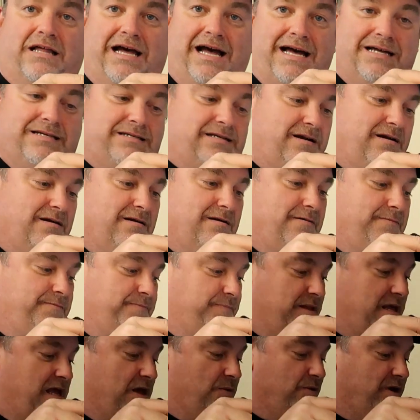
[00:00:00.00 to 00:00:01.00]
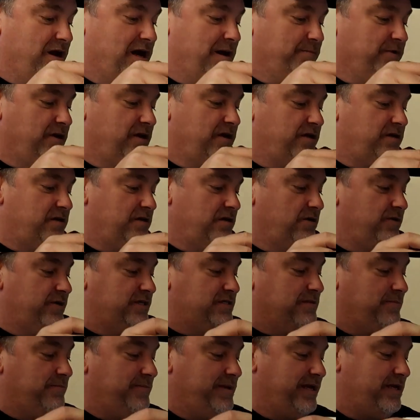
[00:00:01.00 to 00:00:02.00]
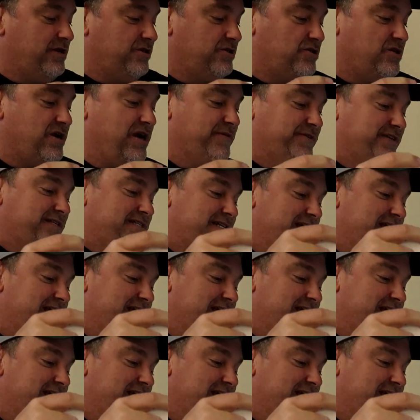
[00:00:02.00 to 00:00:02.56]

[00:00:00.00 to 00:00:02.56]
glass here. And what I'm going to do is I'm making sure I have